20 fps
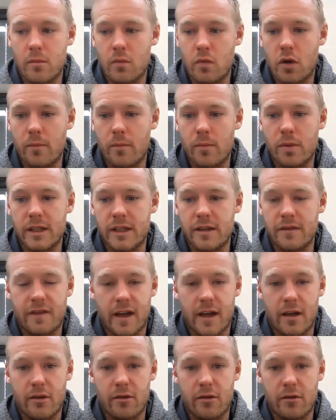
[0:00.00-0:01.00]
complete
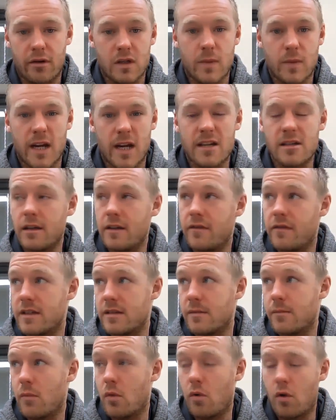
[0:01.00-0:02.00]
failure. And especially if it's
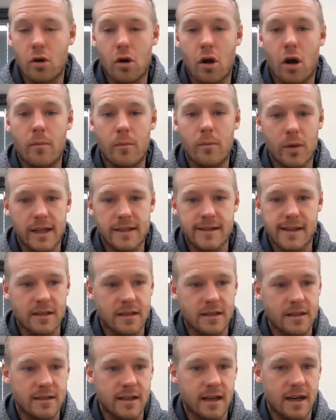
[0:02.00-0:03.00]
some more complex
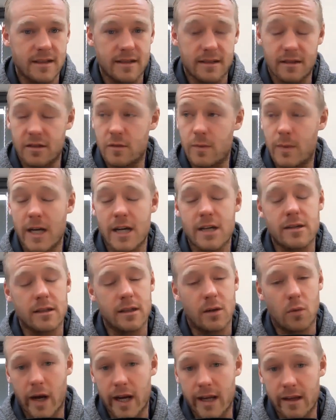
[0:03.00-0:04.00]
exercises,
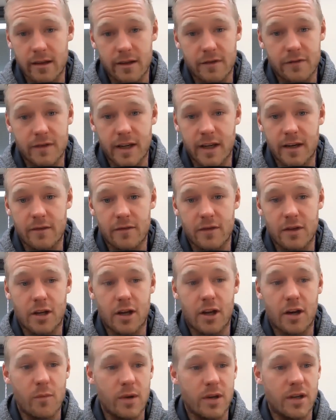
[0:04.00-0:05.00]
especially weightlifting, if you're
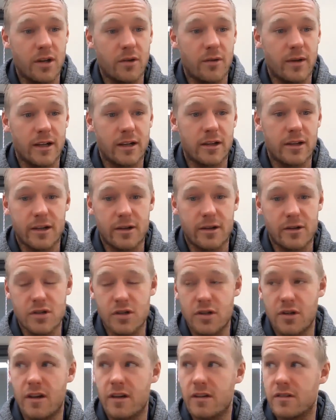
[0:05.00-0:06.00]
going to be doing clean and
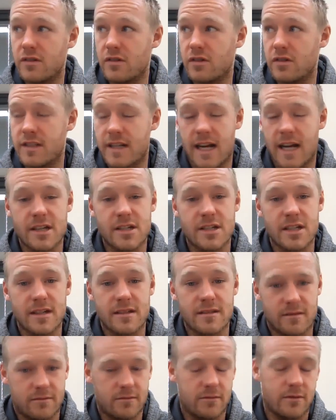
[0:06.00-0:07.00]
jerks or
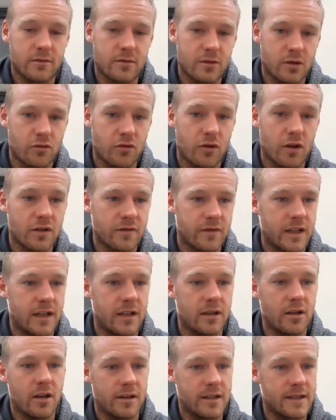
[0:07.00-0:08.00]
snatches, CrossFit,
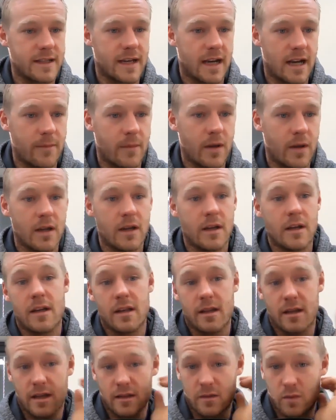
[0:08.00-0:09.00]
a lot of the time,
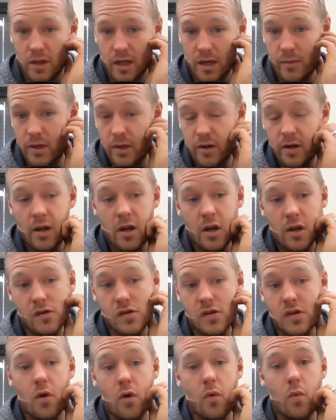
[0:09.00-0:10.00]
that's what they'll be doing.
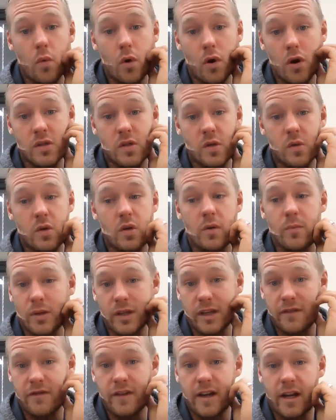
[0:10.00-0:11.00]
Don't work to
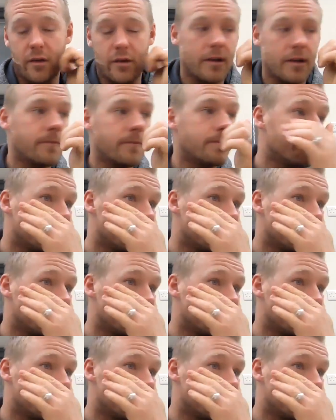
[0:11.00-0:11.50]
complete failure.